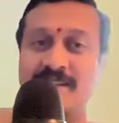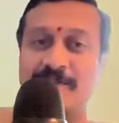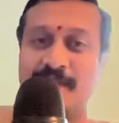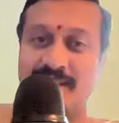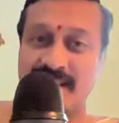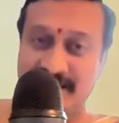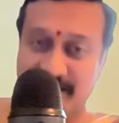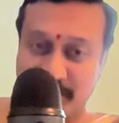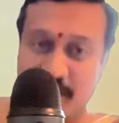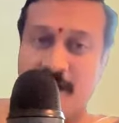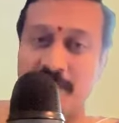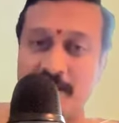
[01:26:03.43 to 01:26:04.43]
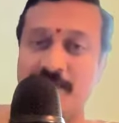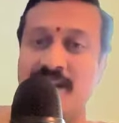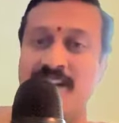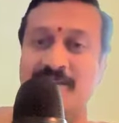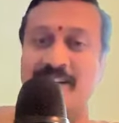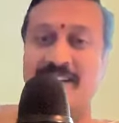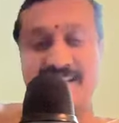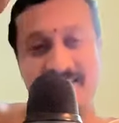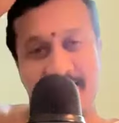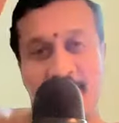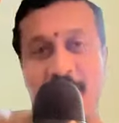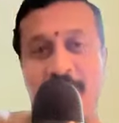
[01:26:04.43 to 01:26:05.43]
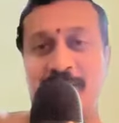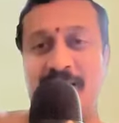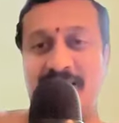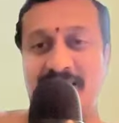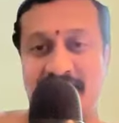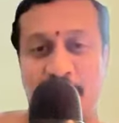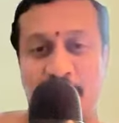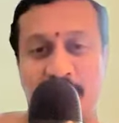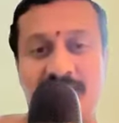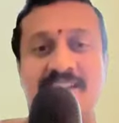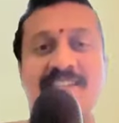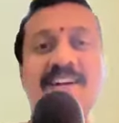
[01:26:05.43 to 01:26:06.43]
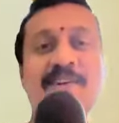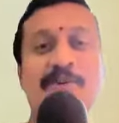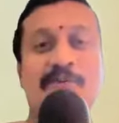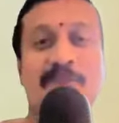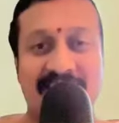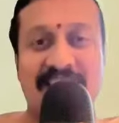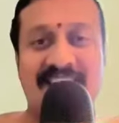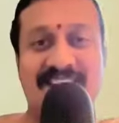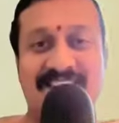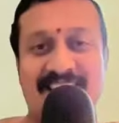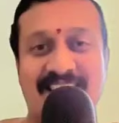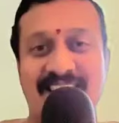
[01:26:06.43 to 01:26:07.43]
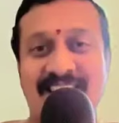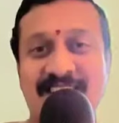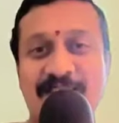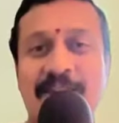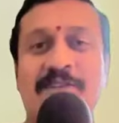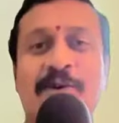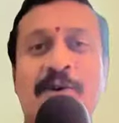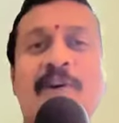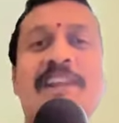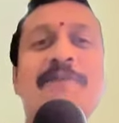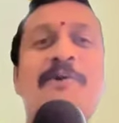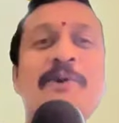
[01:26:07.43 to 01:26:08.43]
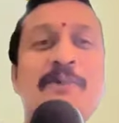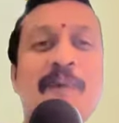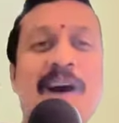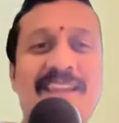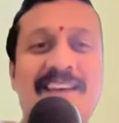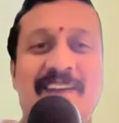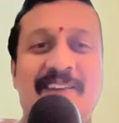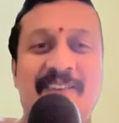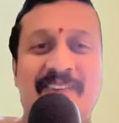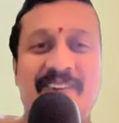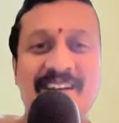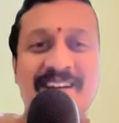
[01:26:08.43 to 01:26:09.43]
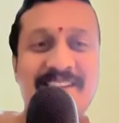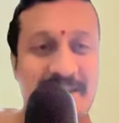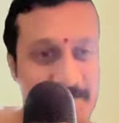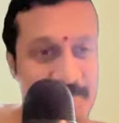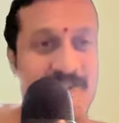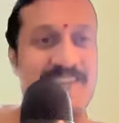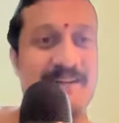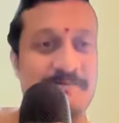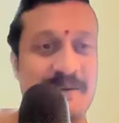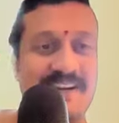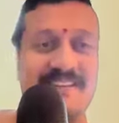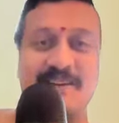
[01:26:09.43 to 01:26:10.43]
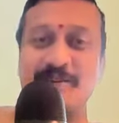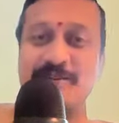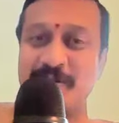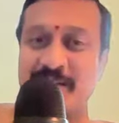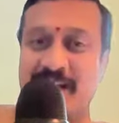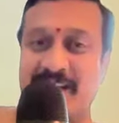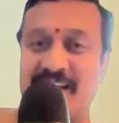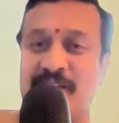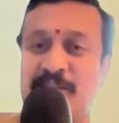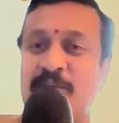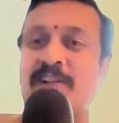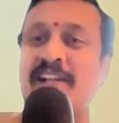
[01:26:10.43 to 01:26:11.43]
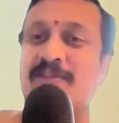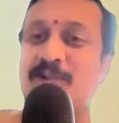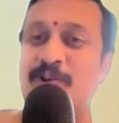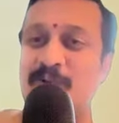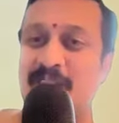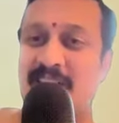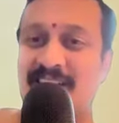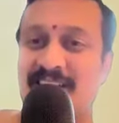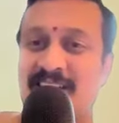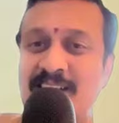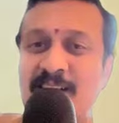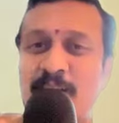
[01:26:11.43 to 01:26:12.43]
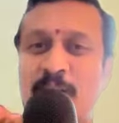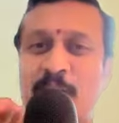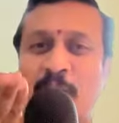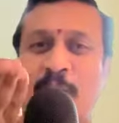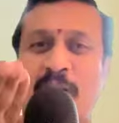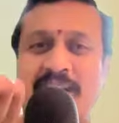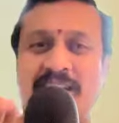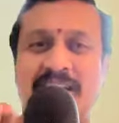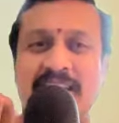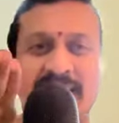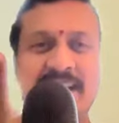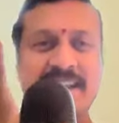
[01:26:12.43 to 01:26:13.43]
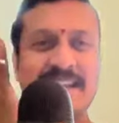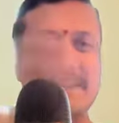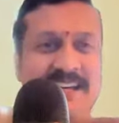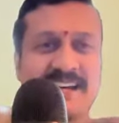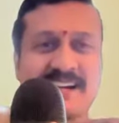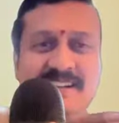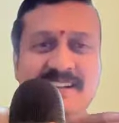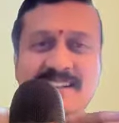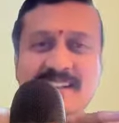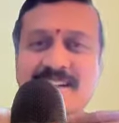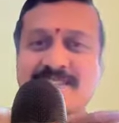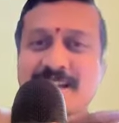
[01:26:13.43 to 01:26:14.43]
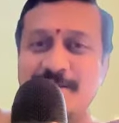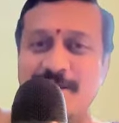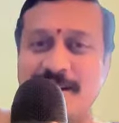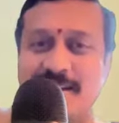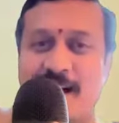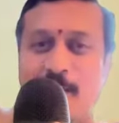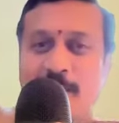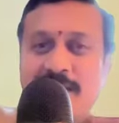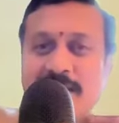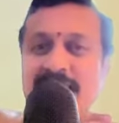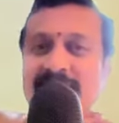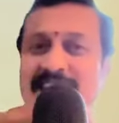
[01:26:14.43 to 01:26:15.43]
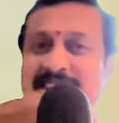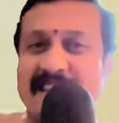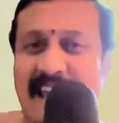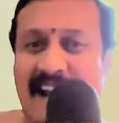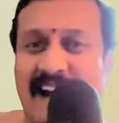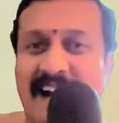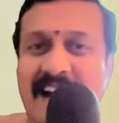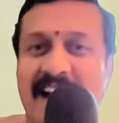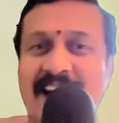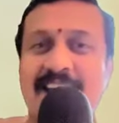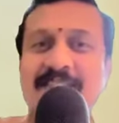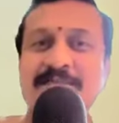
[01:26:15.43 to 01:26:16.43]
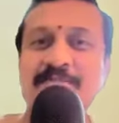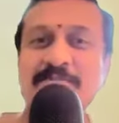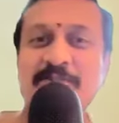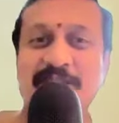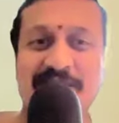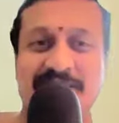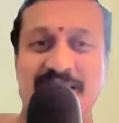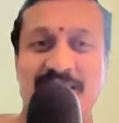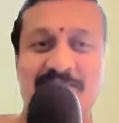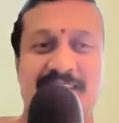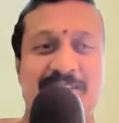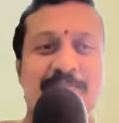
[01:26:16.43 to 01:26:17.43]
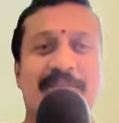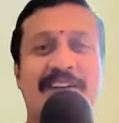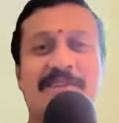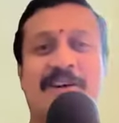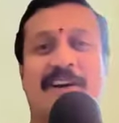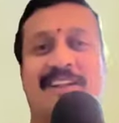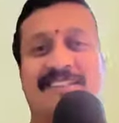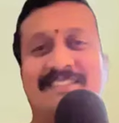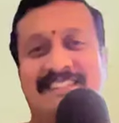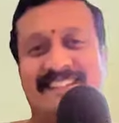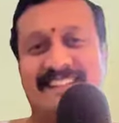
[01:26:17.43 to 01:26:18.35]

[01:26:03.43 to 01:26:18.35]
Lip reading: Vedanta stopped remaining Vedanta long back. It had all turned into Vadanta. So it's only about Vada, no? That's what that Pandita used to say. It's only about Vada. One line either, it is Advaita. One line there, it is Vishishta Advaita. That's all.